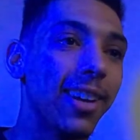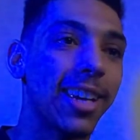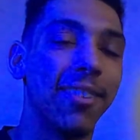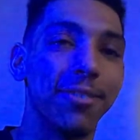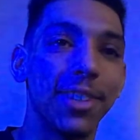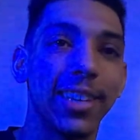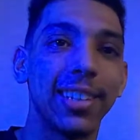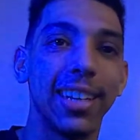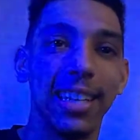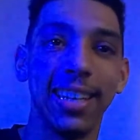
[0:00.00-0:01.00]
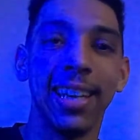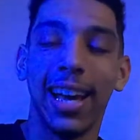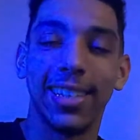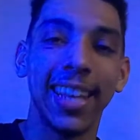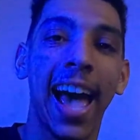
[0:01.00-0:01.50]
conflicted and
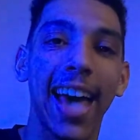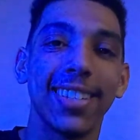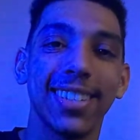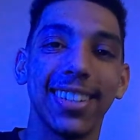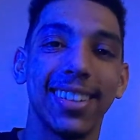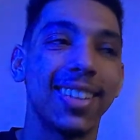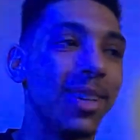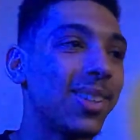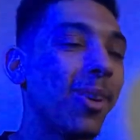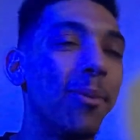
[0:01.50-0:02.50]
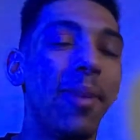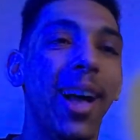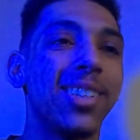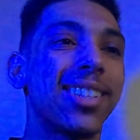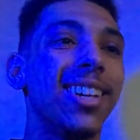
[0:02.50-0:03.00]
attached to so
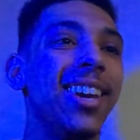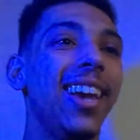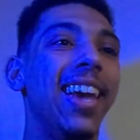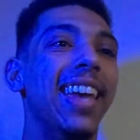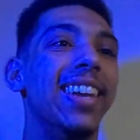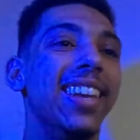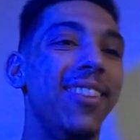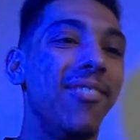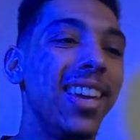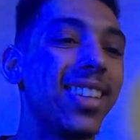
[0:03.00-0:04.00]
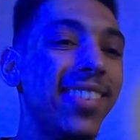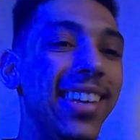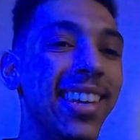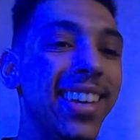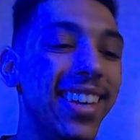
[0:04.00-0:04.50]
much, and it makes
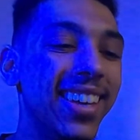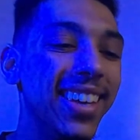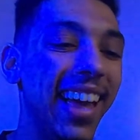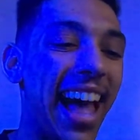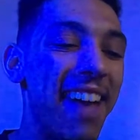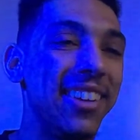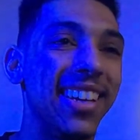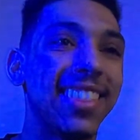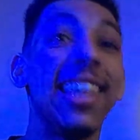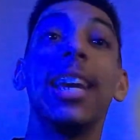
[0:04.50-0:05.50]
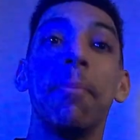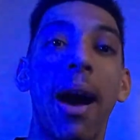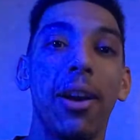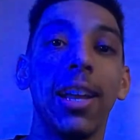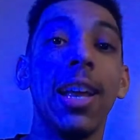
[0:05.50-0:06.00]
me happy to think
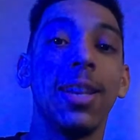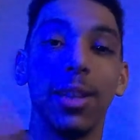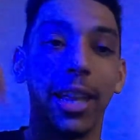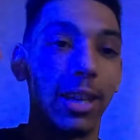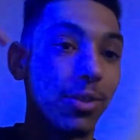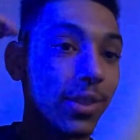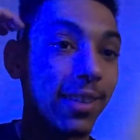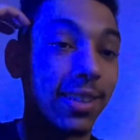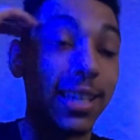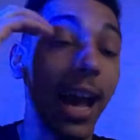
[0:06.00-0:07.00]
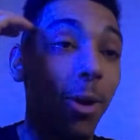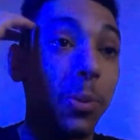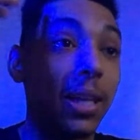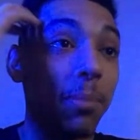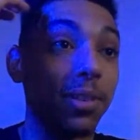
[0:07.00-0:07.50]
about it. To, like, this entire
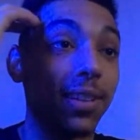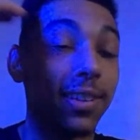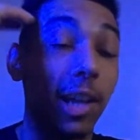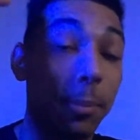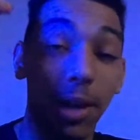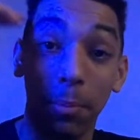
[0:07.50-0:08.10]
week, it's gonna be